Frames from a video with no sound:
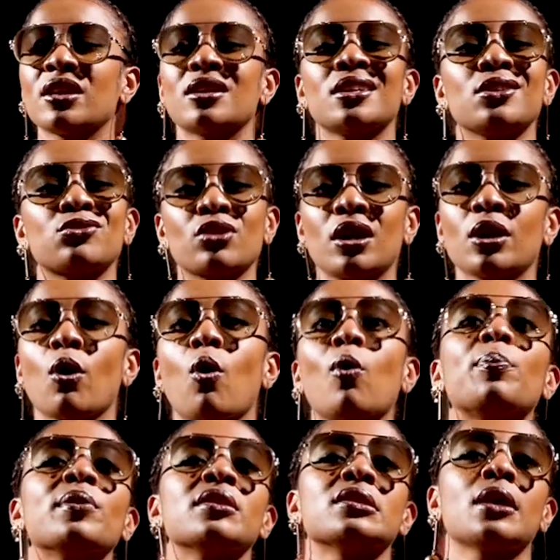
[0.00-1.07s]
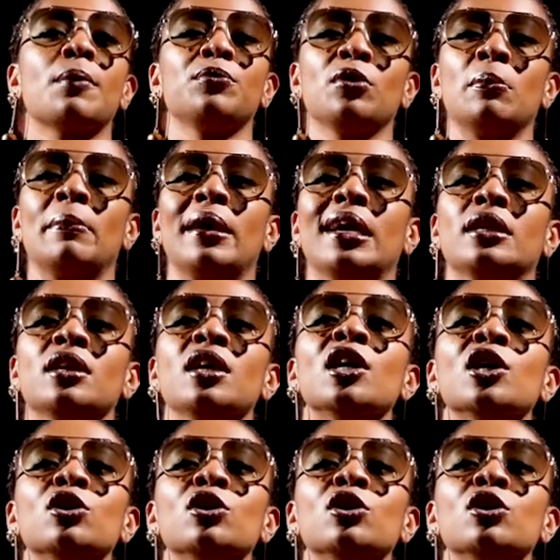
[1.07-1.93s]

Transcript: It literally opens up your mind